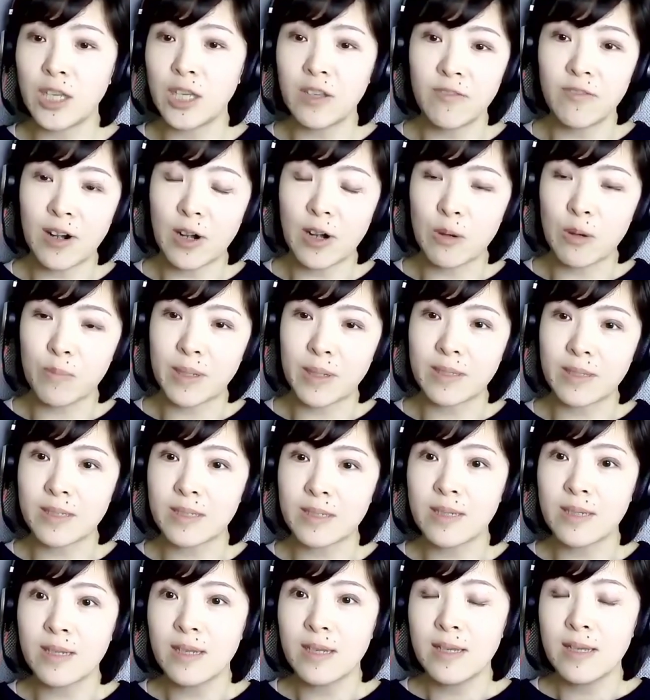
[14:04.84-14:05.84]

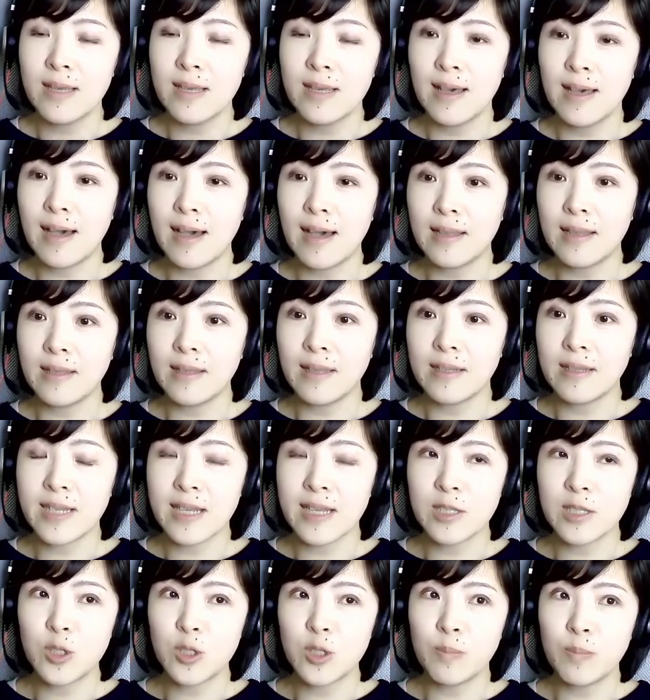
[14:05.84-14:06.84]
Environment, and it
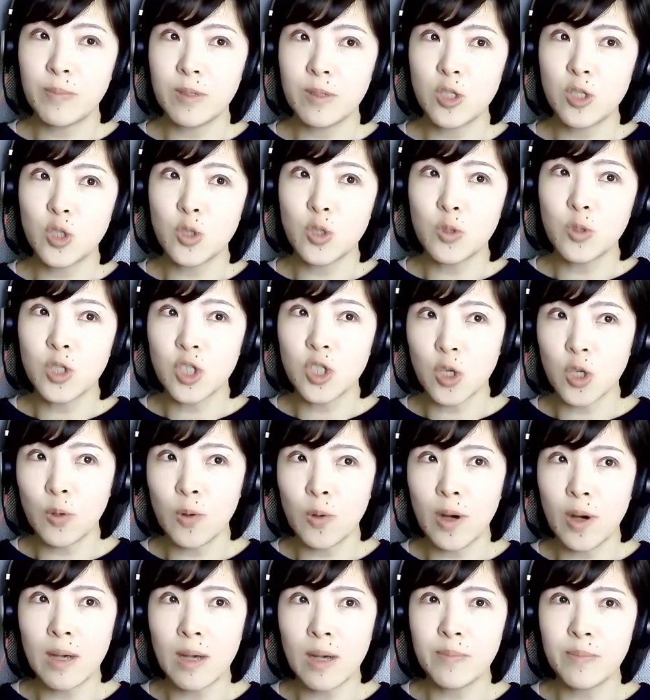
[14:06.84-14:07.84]
tends to show
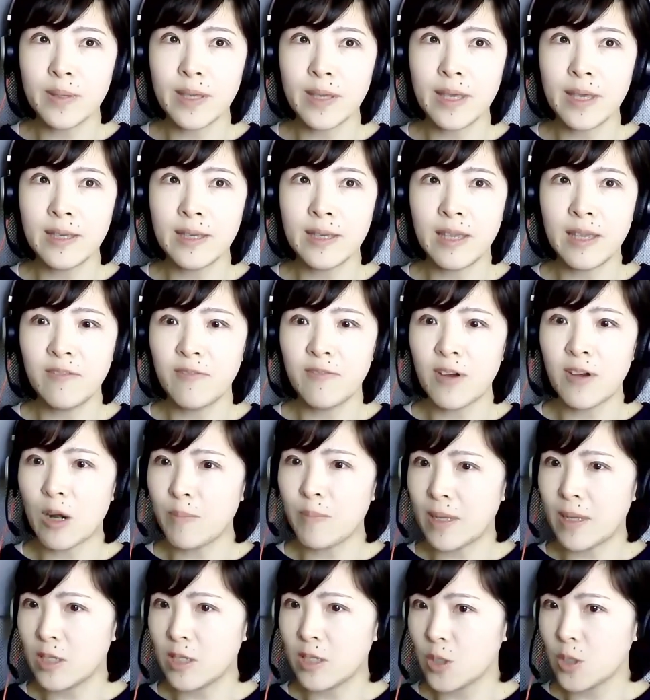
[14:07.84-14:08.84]
up in
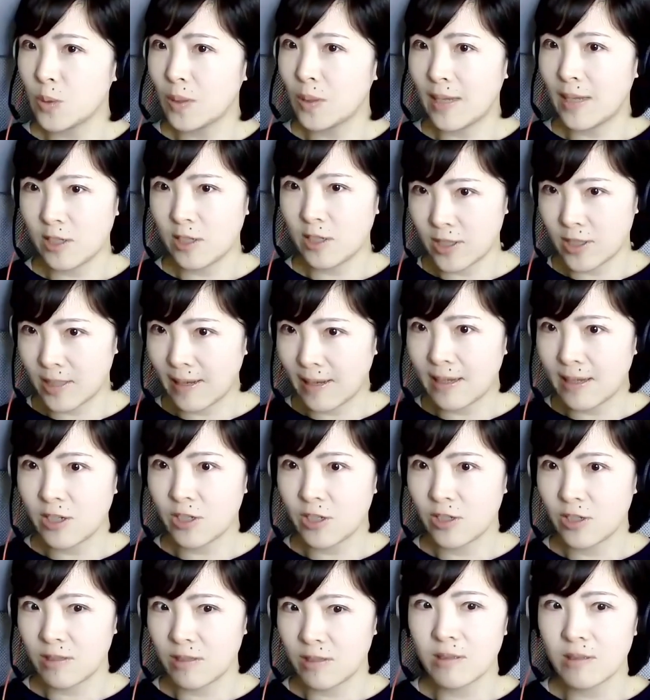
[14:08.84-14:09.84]
environmental
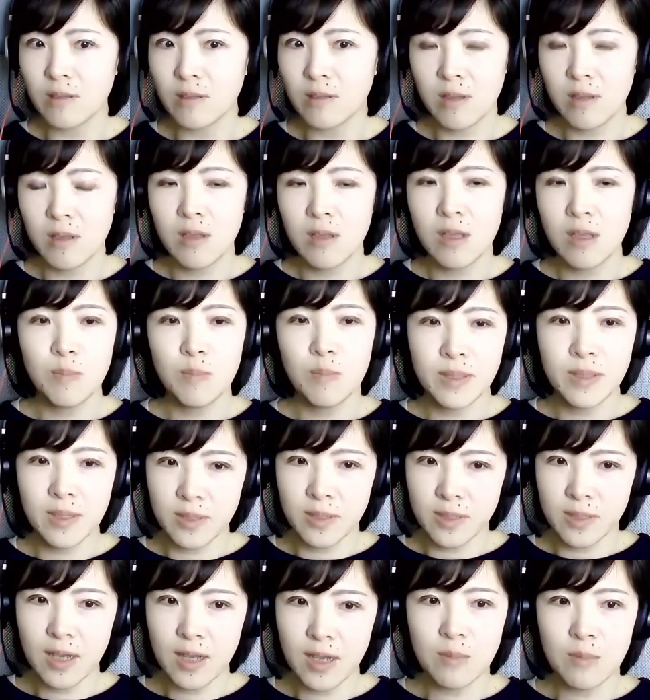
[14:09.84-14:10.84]
legislations. But
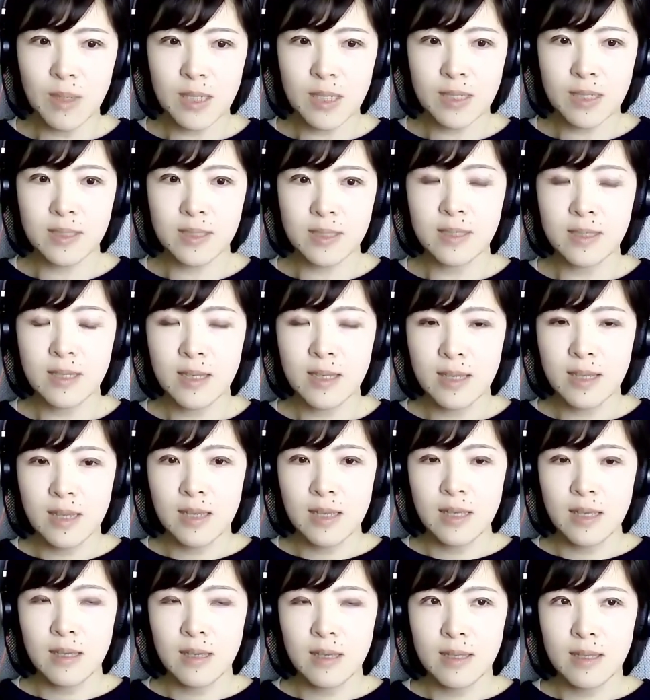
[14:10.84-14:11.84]
this time, it's
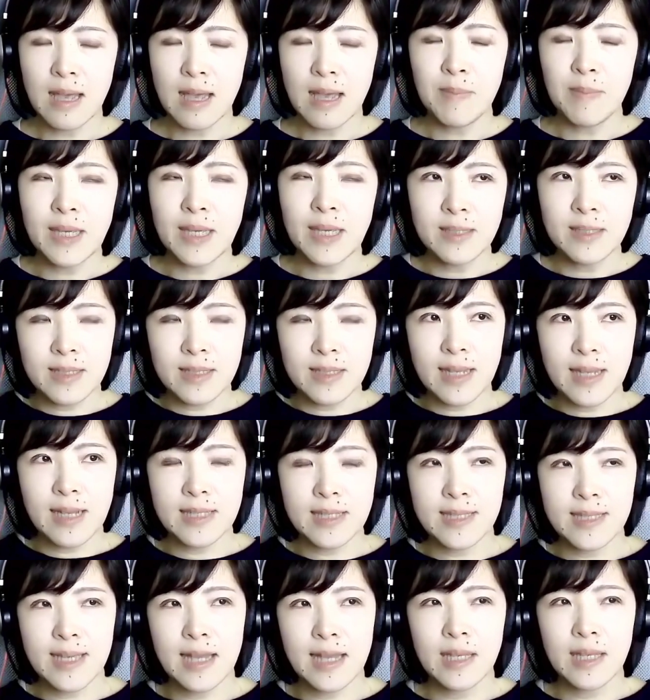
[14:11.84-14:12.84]

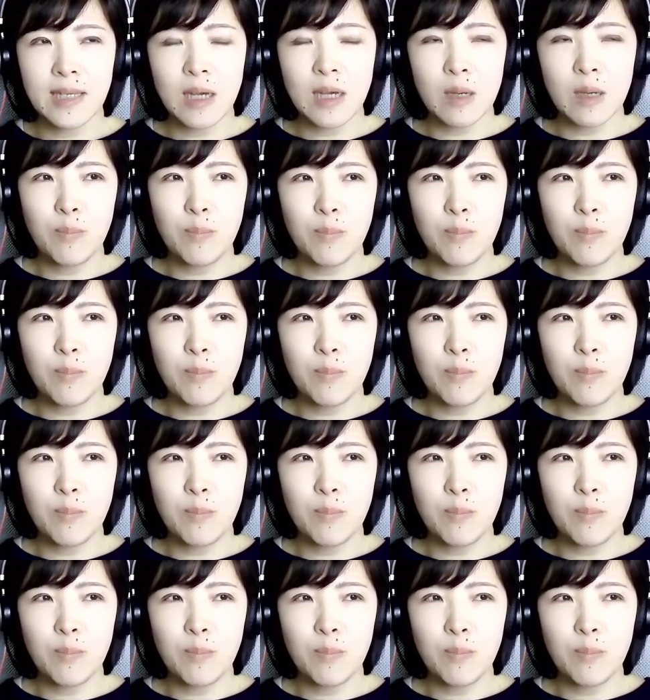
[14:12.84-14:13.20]
getting a